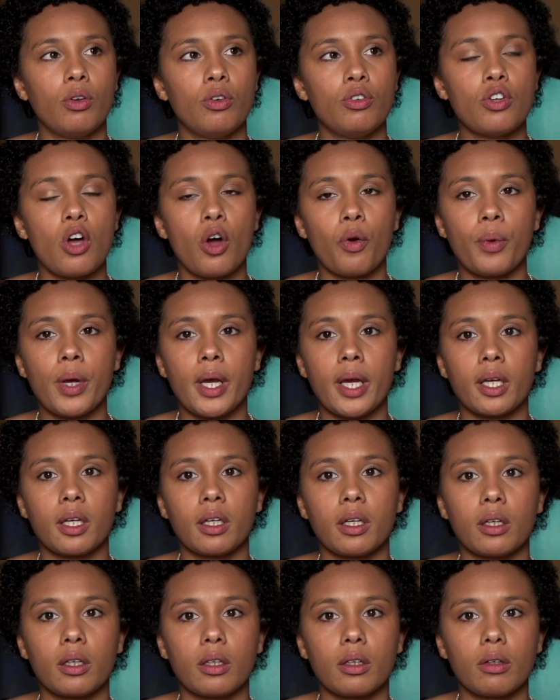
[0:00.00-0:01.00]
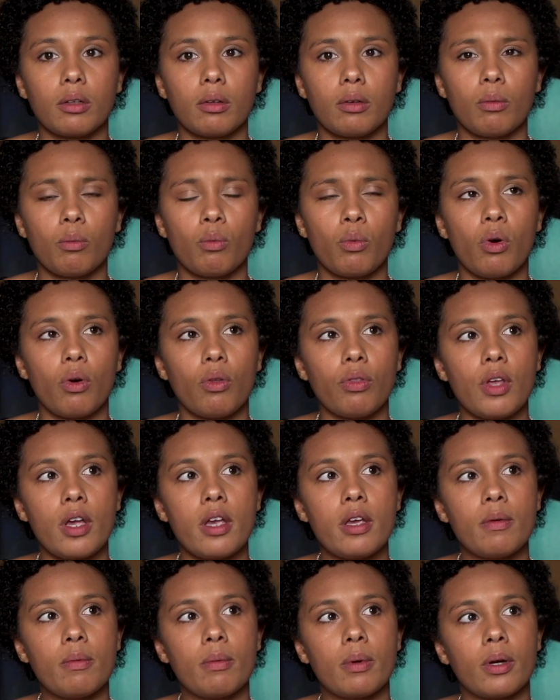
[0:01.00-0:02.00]
knowing what
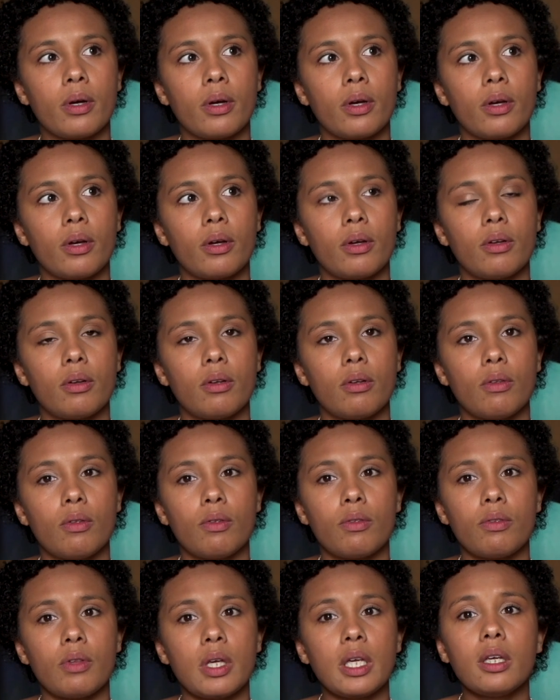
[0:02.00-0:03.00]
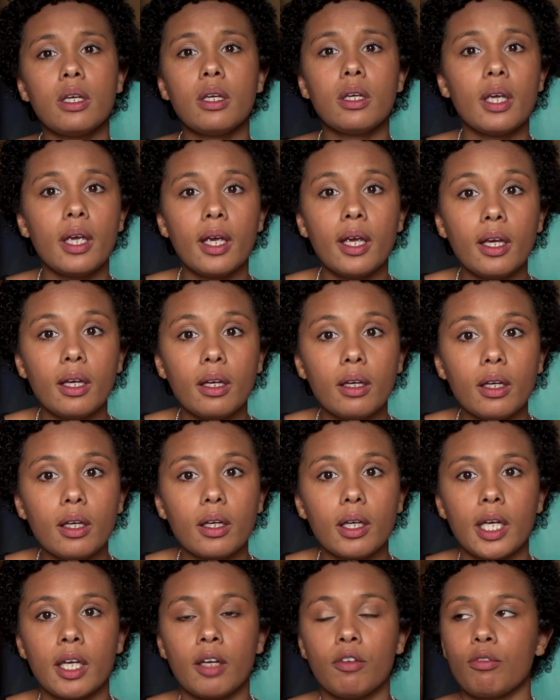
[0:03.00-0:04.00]
they were thinking,
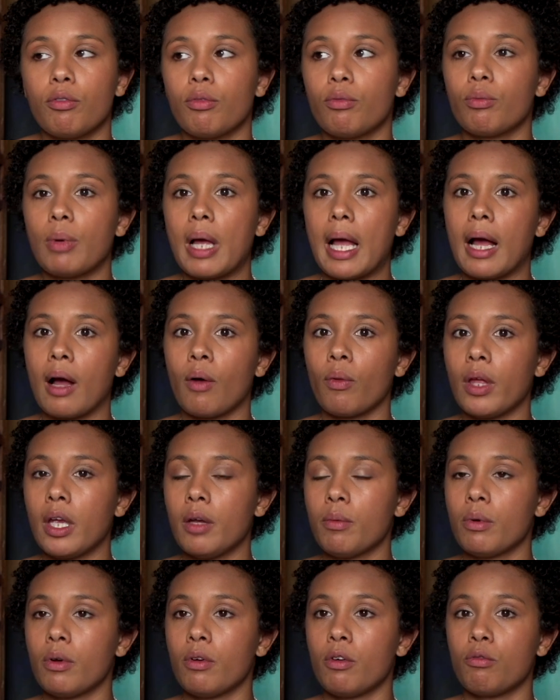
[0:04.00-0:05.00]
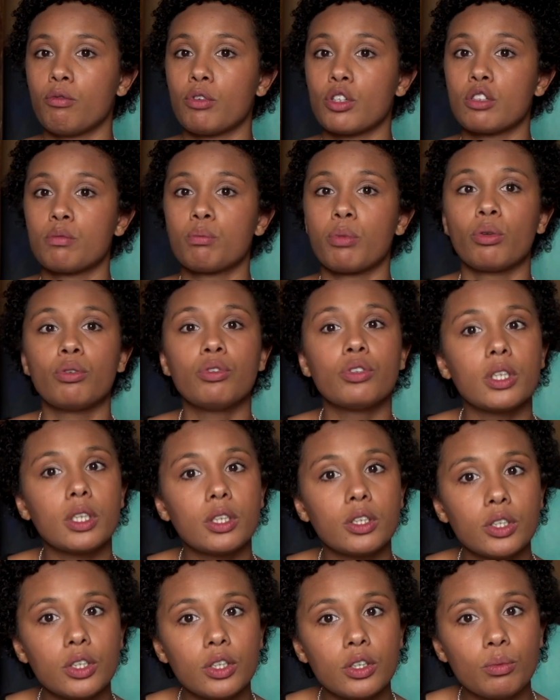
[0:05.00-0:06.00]
how they were
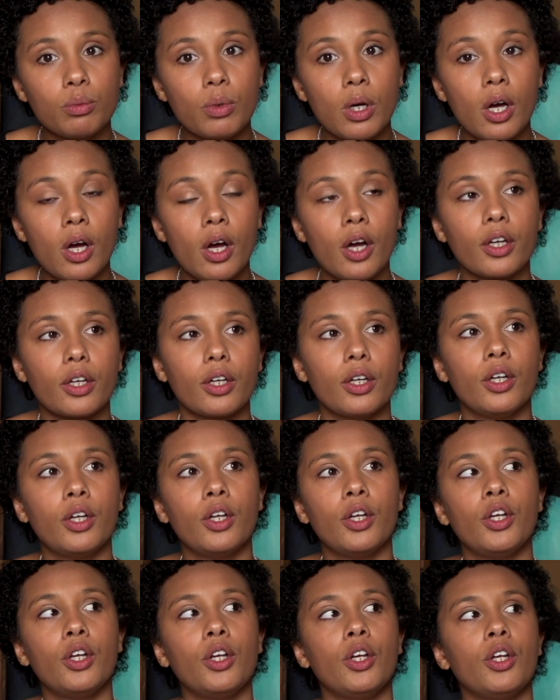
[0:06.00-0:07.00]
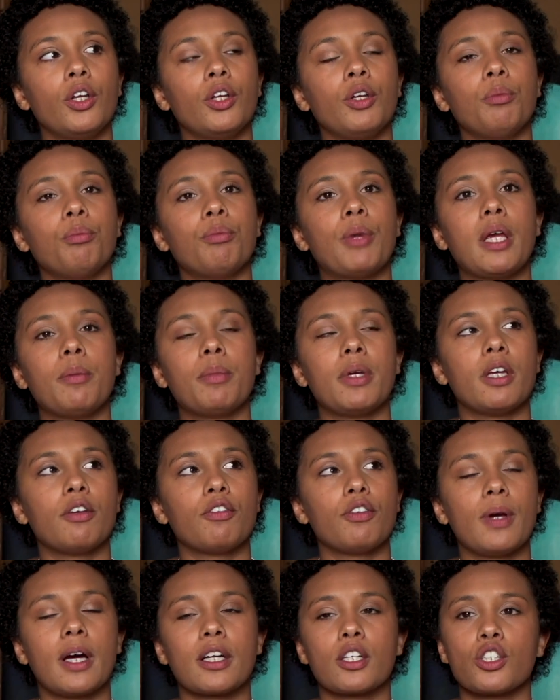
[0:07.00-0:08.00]
responding to the work. Maybe
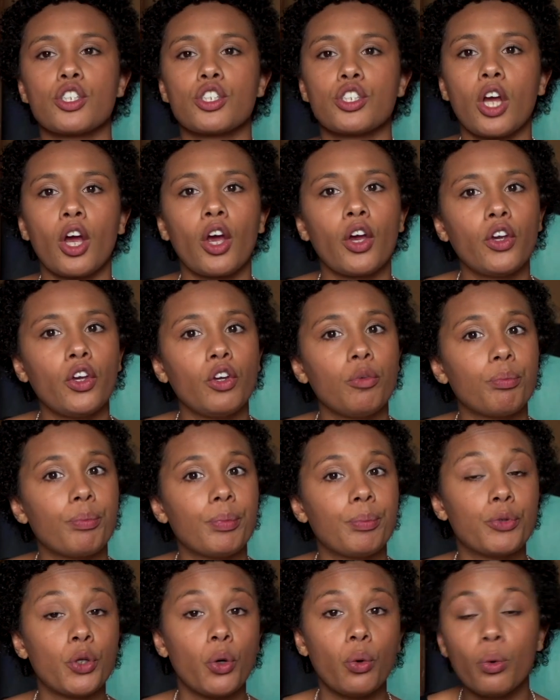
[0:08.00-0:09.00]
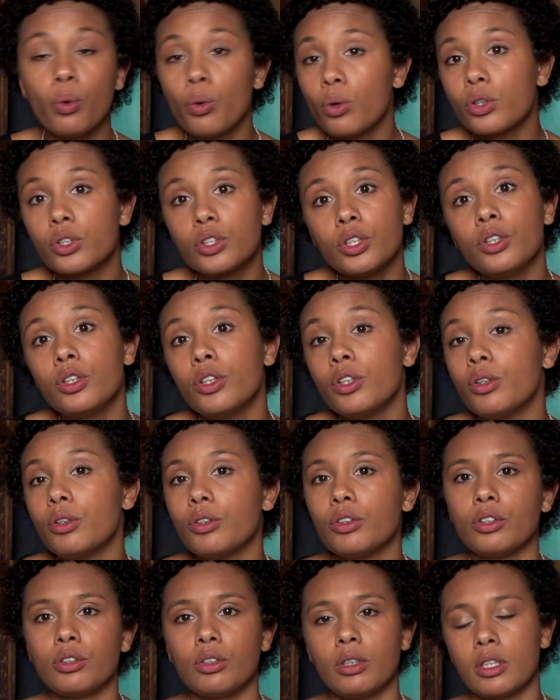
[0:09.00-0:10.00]
if you had a show, you'd talk to,
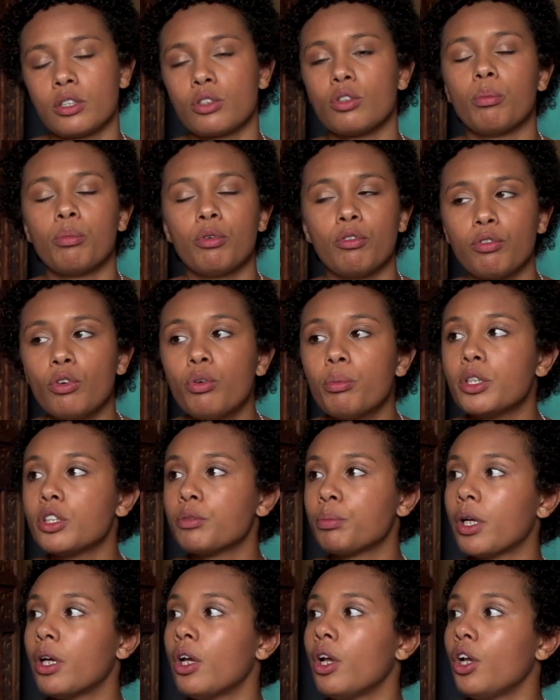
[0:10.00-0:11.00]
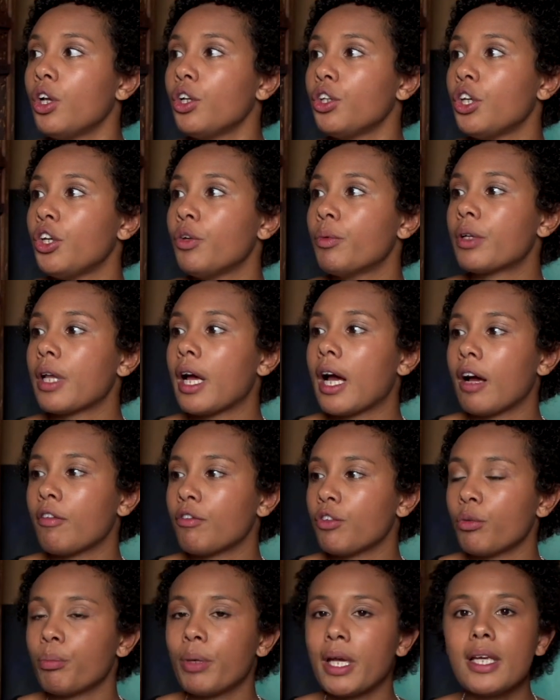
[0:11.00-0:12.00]
it's not performance, but you would
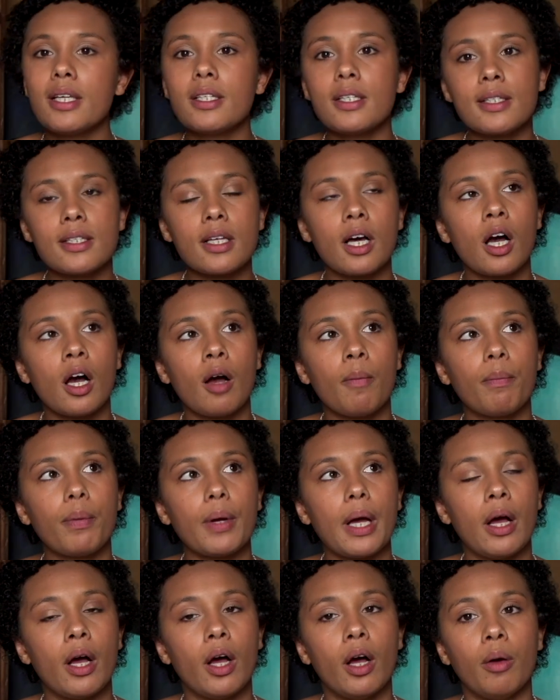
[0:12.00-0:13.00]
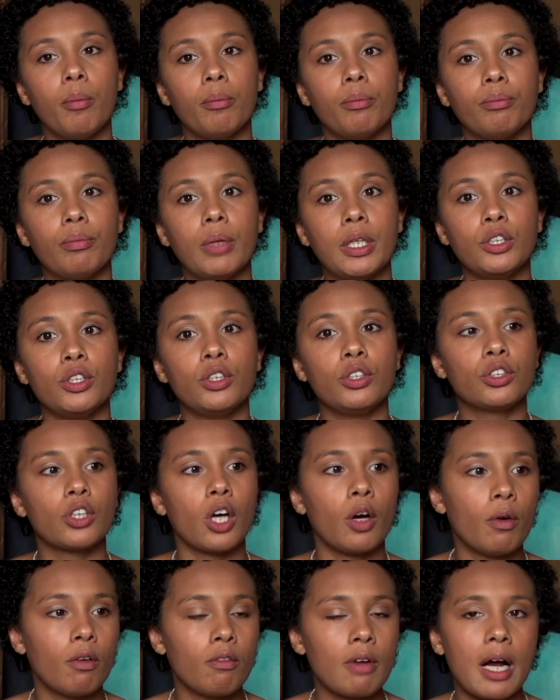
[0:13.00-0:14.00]
have your pieces up, and you'd
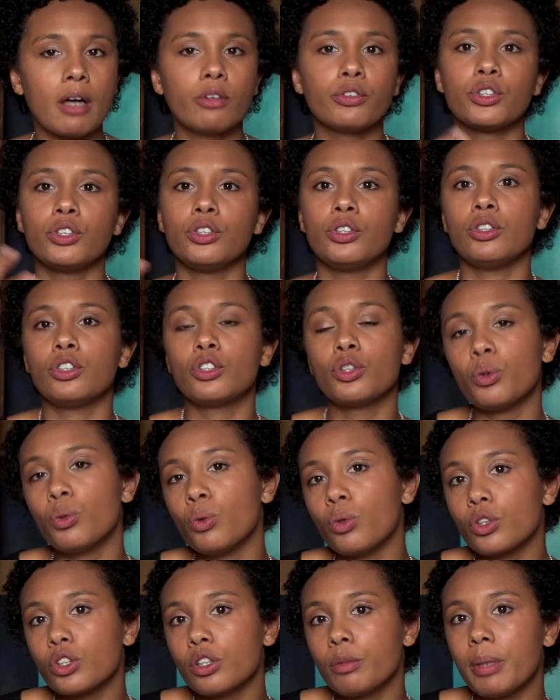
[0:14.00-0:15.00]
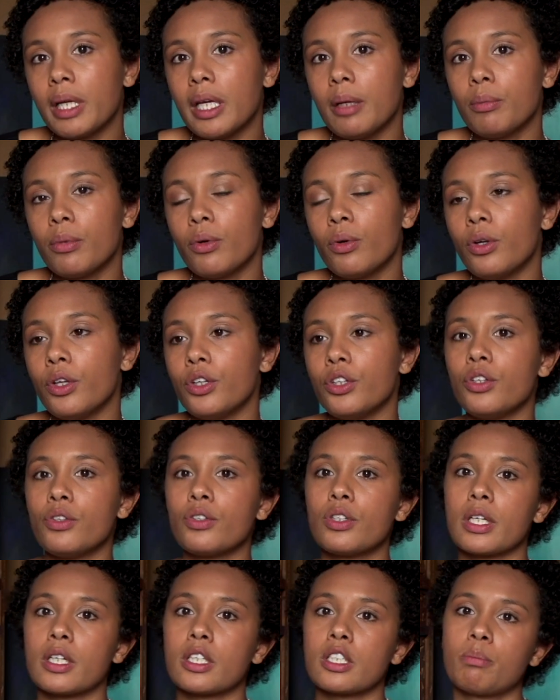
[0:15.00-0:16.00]
go around and you'd talk to people and
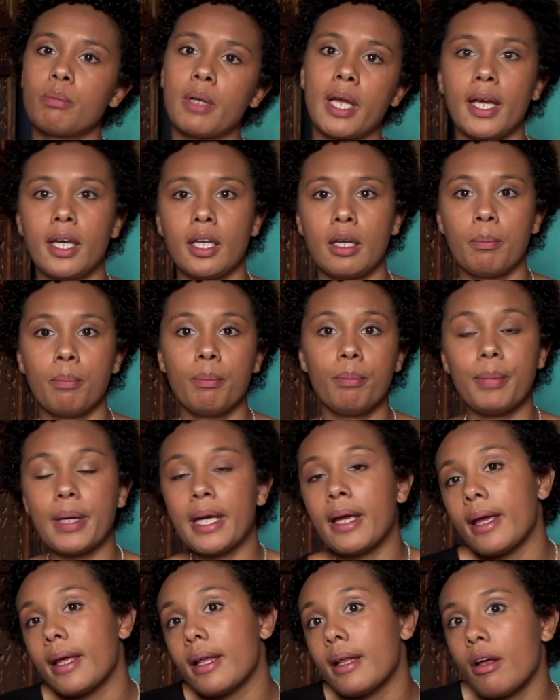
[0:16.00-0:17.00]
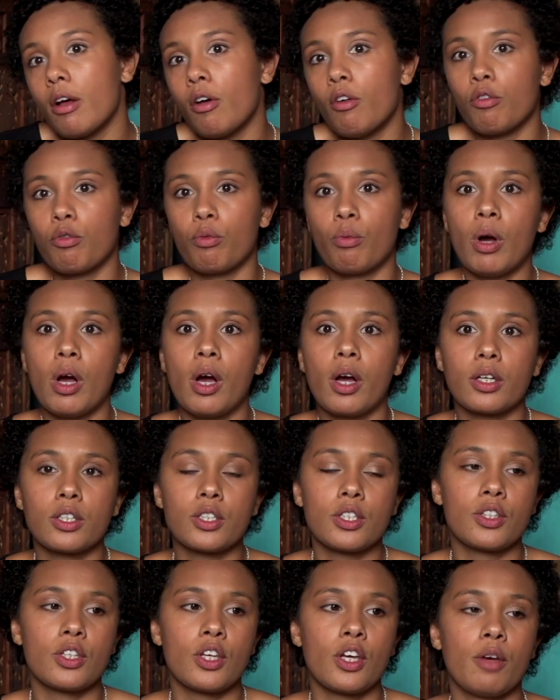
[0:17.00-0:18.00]
you'd explain a bit of work
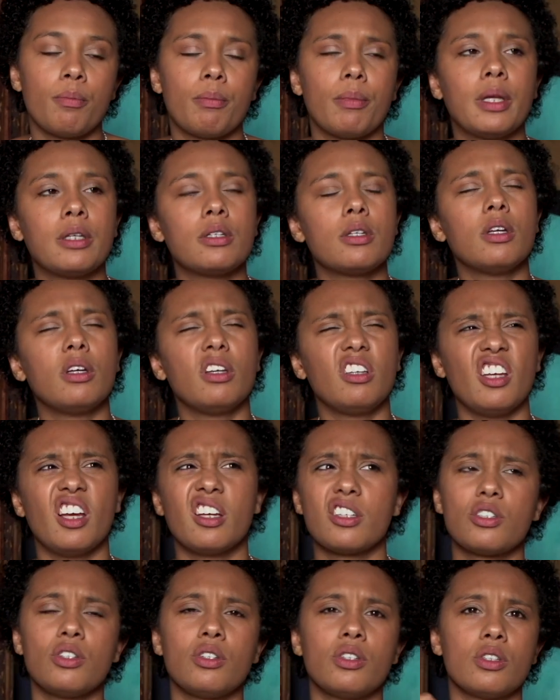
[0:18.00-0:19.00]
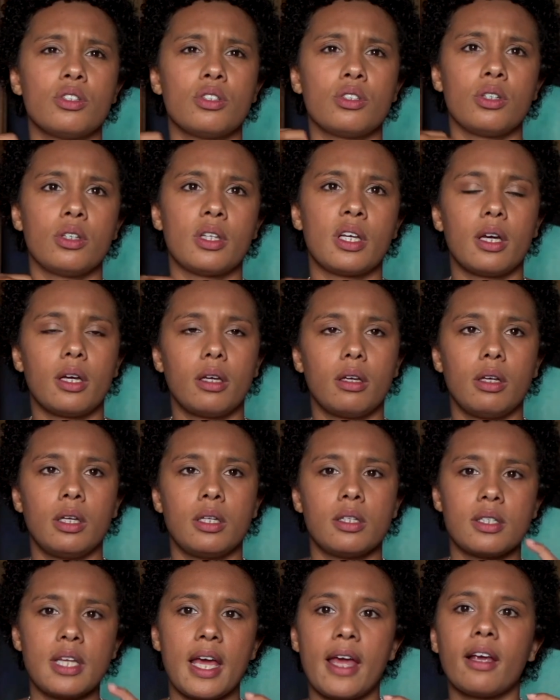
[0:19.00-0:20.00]
to them. And yes, you can do that
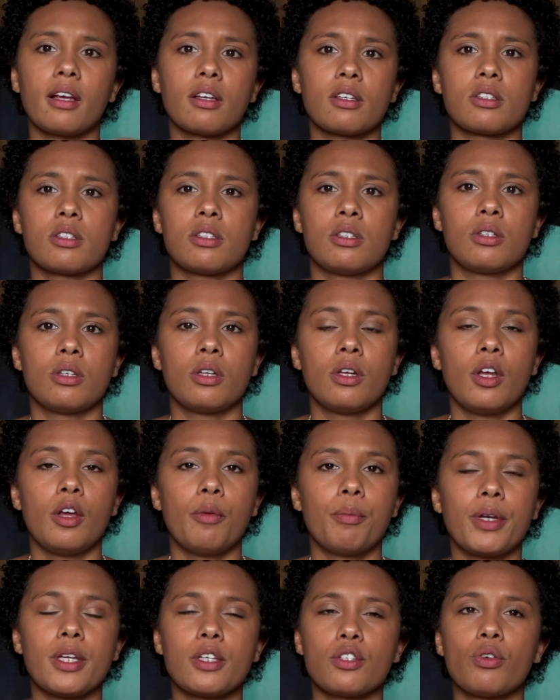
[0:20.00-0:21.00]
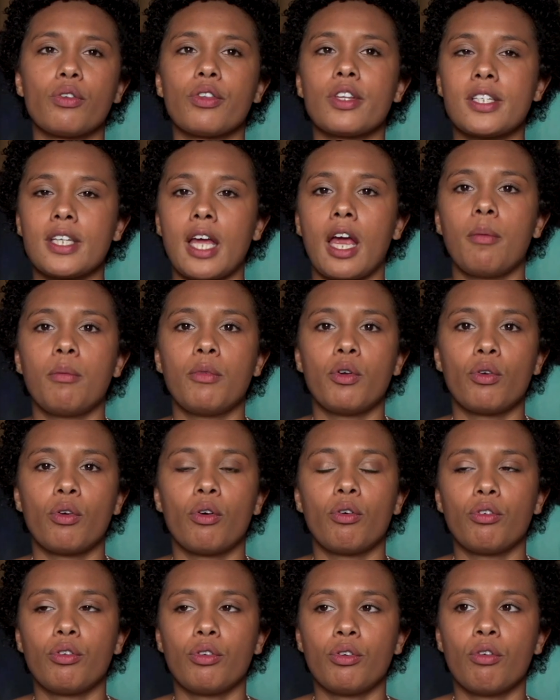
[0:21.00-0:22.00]
in text, but it's not the same. You're
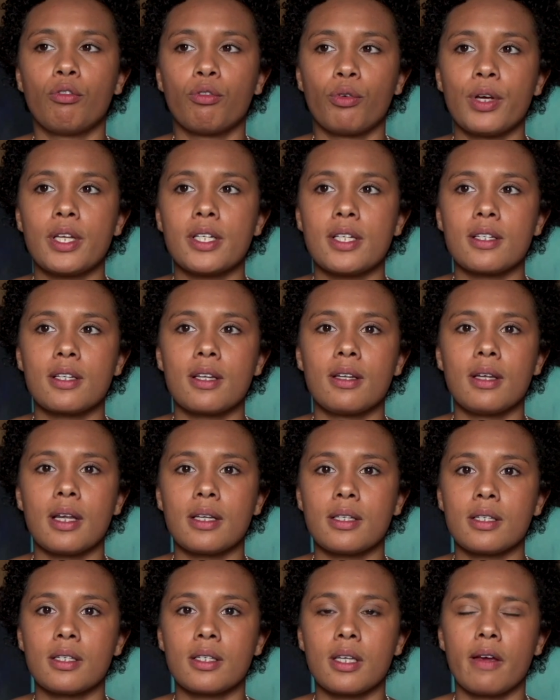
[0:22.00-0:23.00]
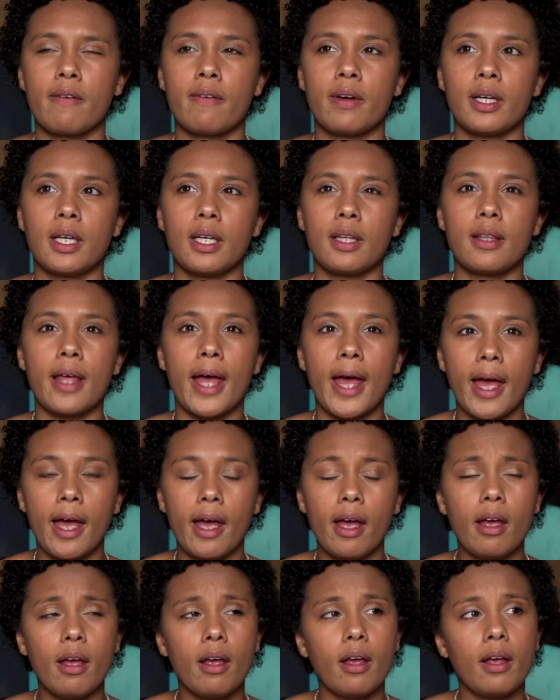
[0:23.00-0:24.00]
not, your voice isn't necessarily there.